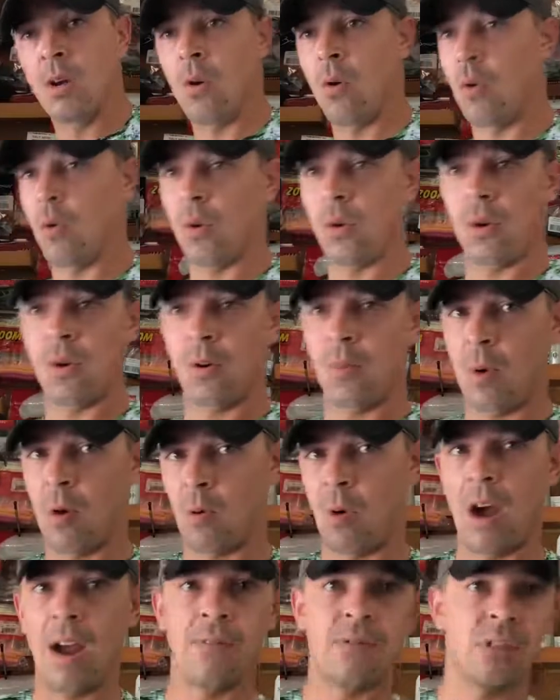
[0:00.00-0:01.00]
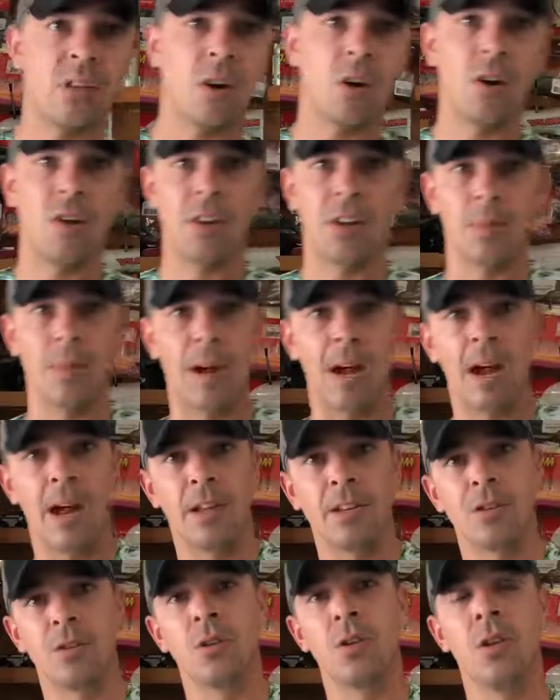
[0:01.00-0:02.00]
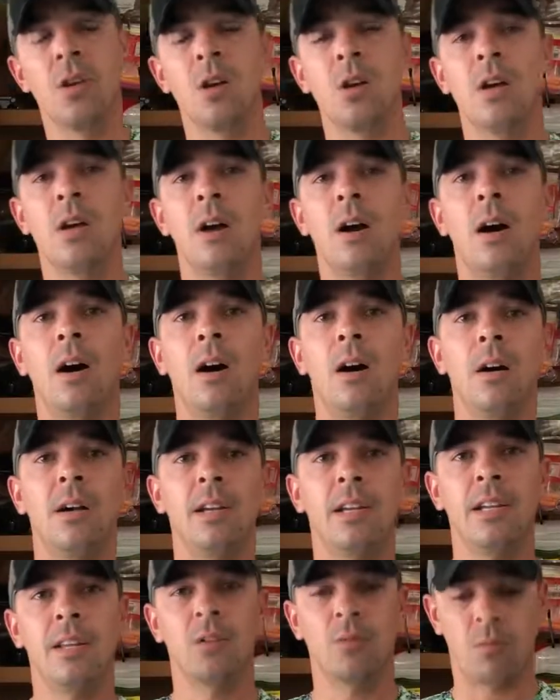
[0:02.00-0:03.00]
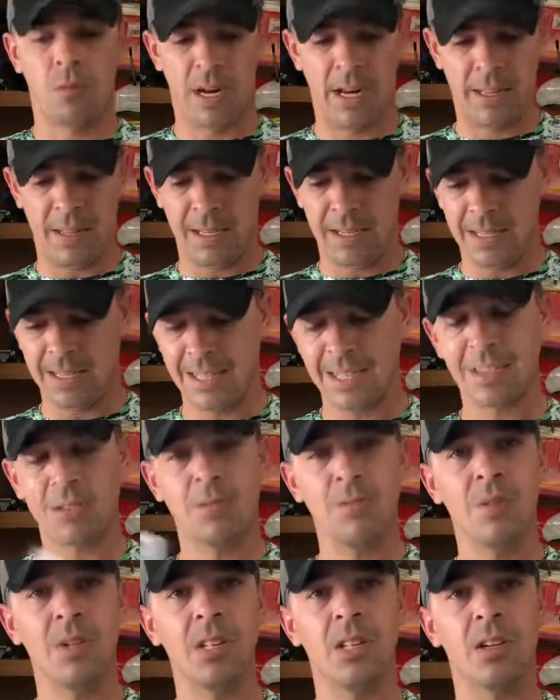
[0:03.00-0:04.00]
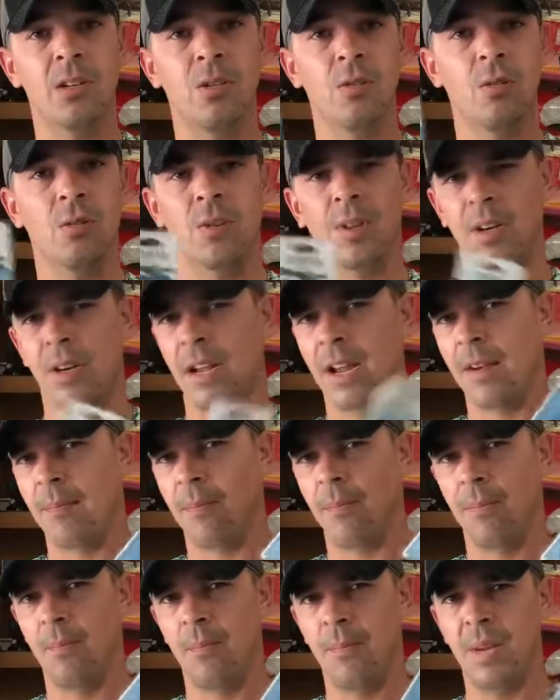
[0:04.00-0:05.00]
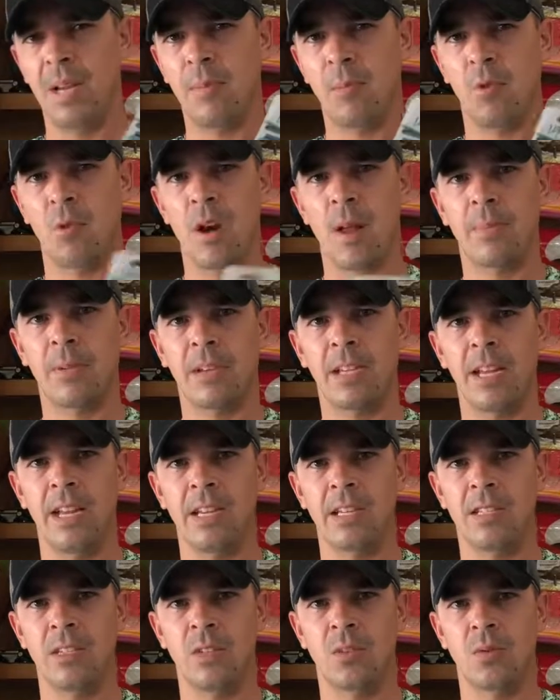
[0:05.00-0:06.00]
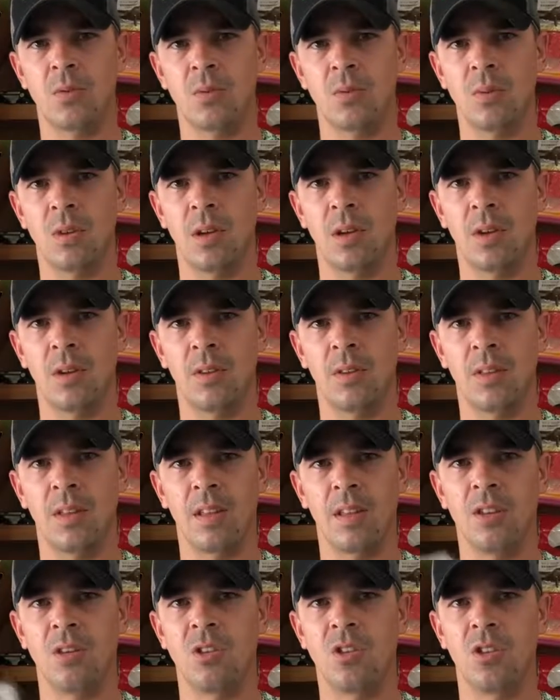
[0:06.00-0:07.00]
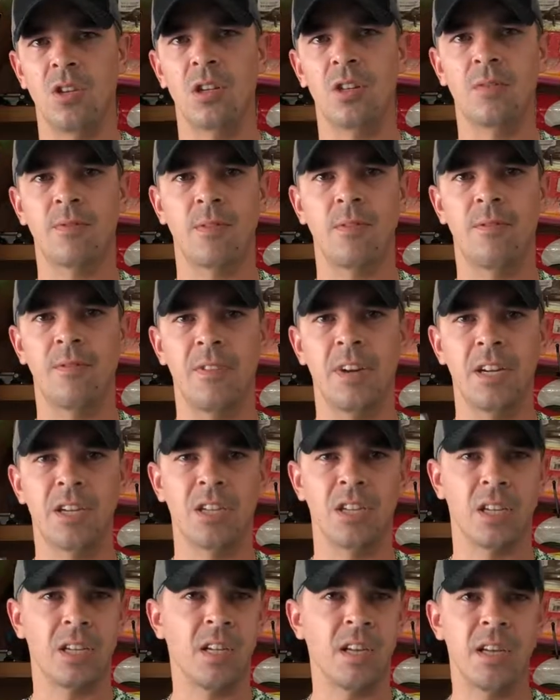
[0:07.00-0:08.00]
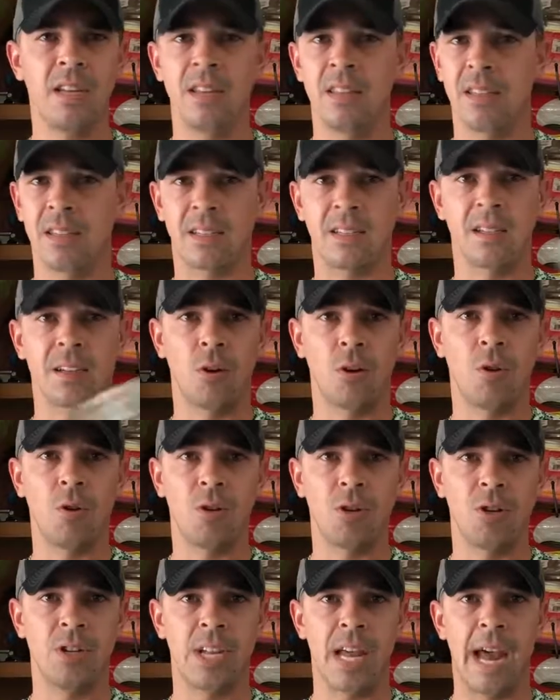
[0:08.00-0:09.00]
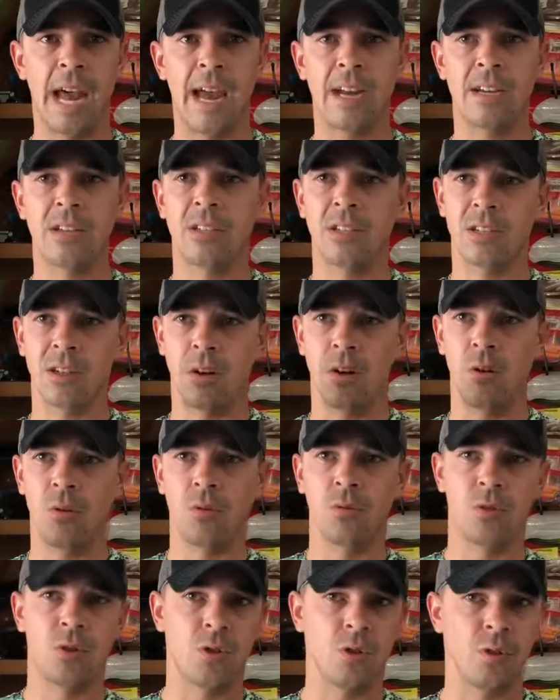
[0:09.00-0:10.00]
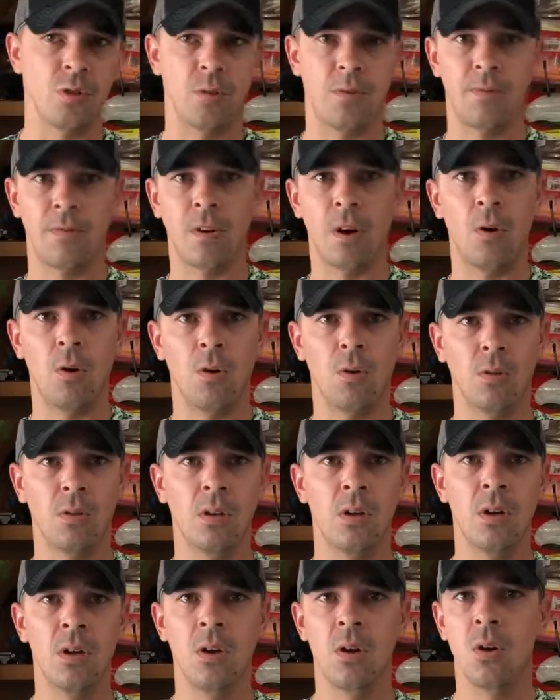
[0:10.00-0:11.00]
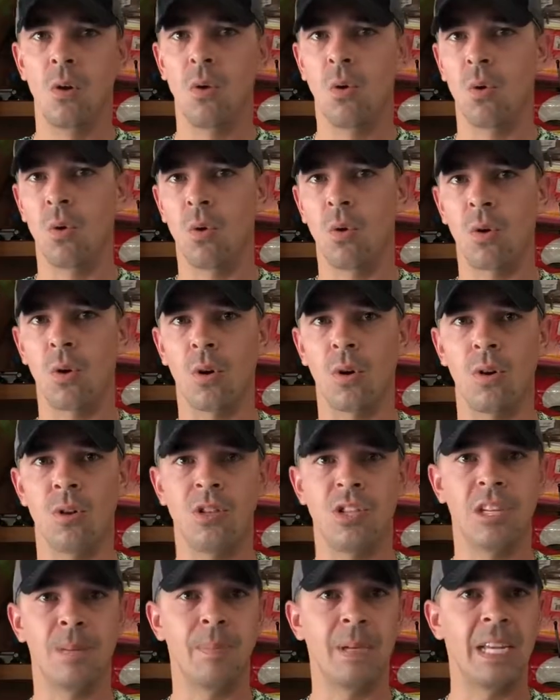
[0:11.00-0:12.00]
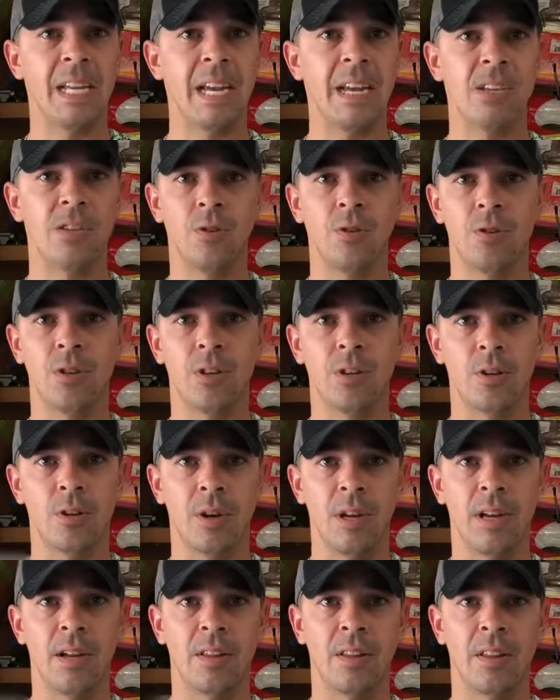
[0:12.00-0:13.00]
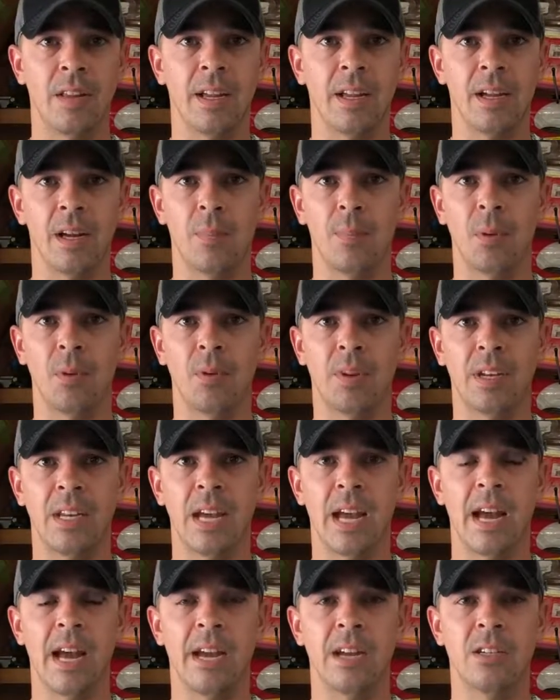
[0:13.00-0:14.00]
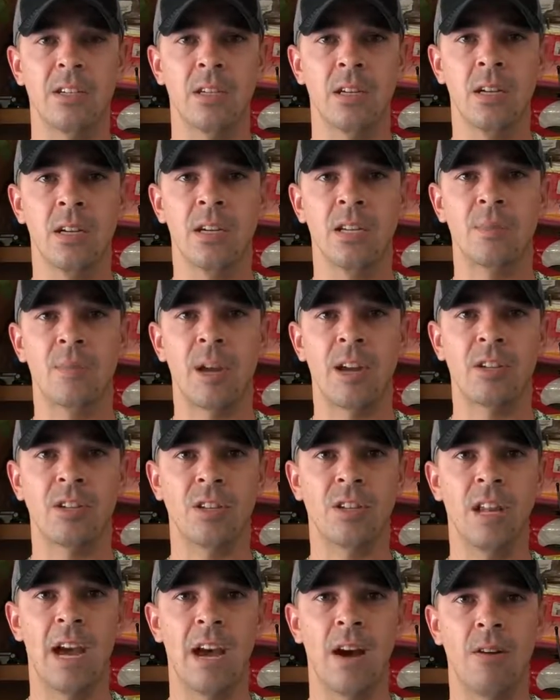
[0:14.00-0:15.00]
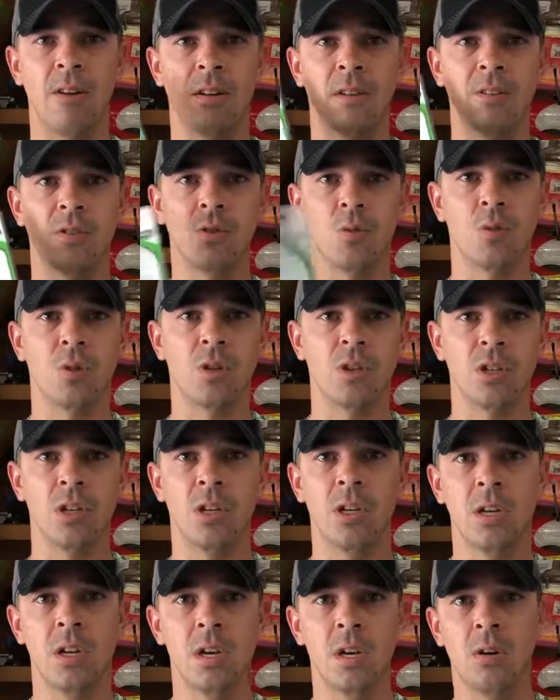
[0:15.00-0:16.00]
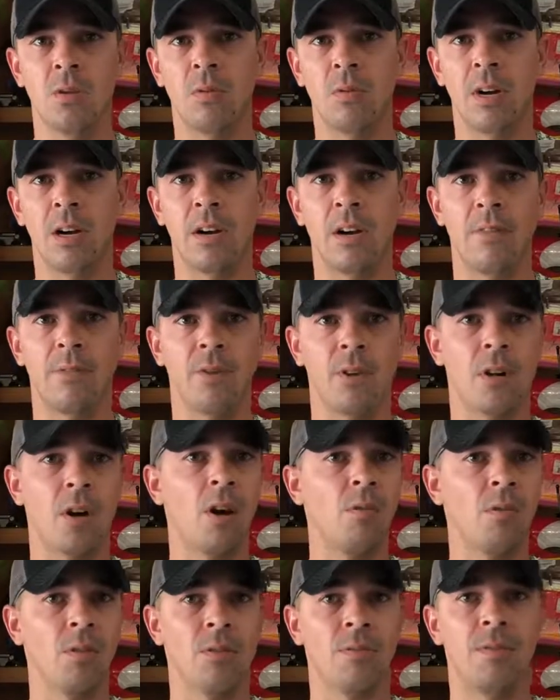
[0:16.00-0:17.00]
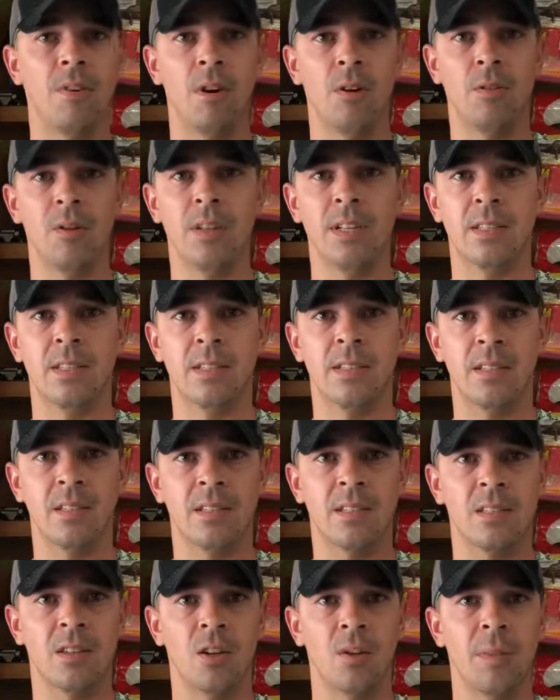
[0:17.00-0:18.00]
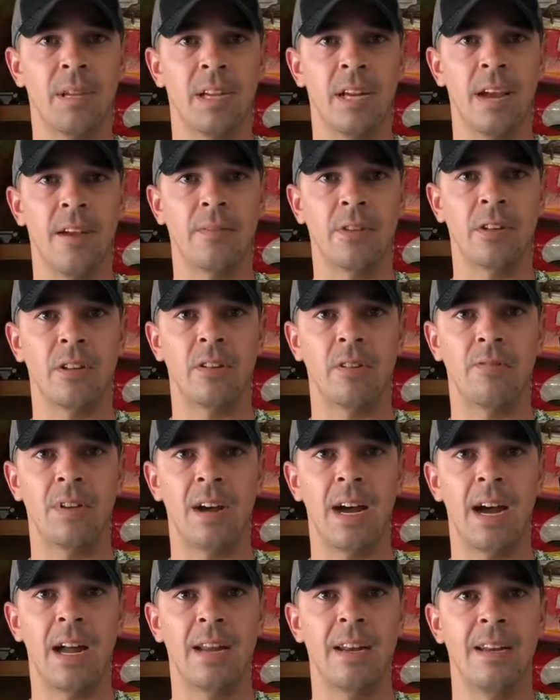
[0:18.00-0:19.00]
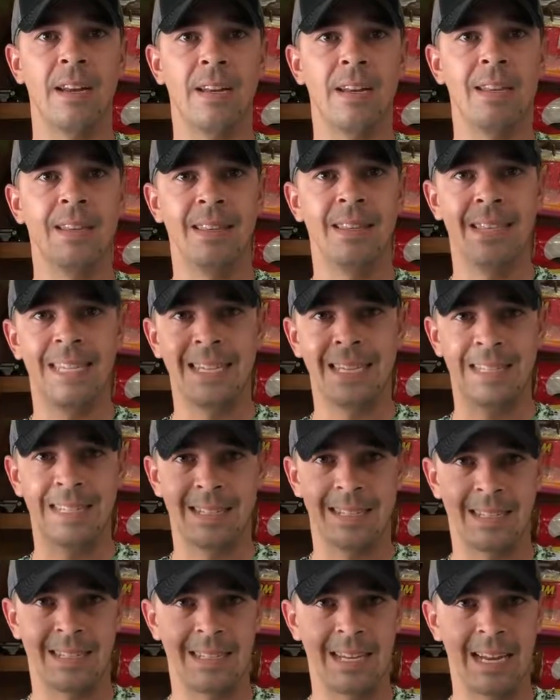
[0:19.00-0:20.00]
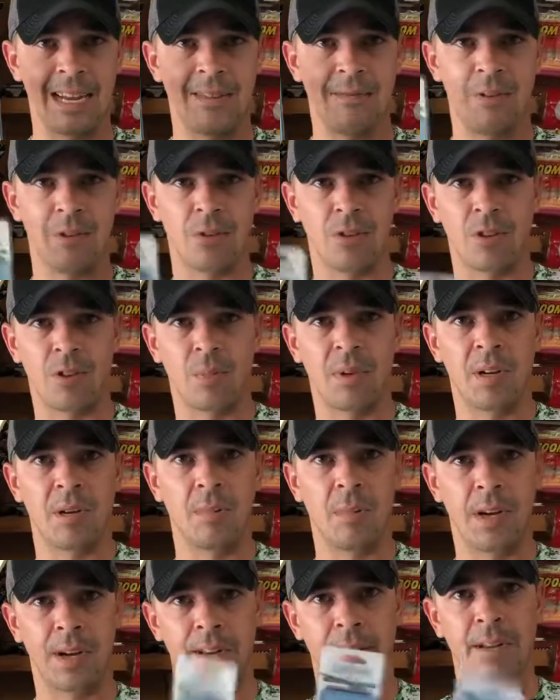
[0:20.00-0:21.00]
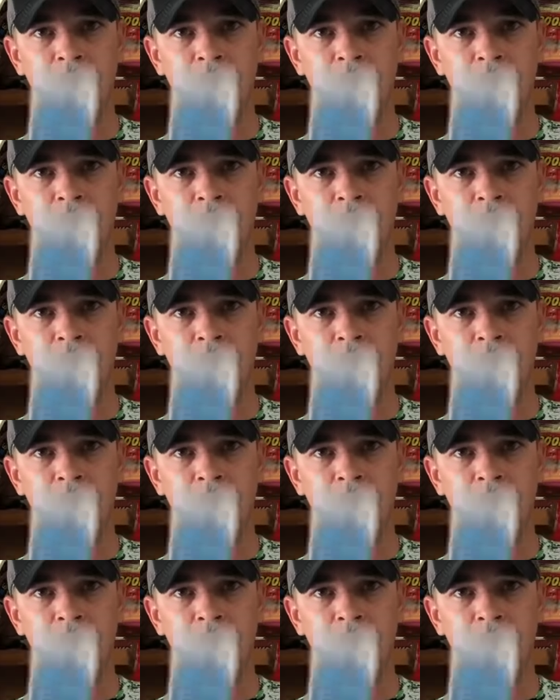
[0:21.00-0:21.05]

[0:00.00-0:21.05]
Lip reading: or on my wife's car there behind you. Either way, these things are really cool. They have many more applications than just for fishing. This can go on your dash to hold your phone or GPS unit or anything up on the dash, especially now in Georgia, where if you're caught with a phone, it's going to be a hefty little fine. This could save you a little bit of money.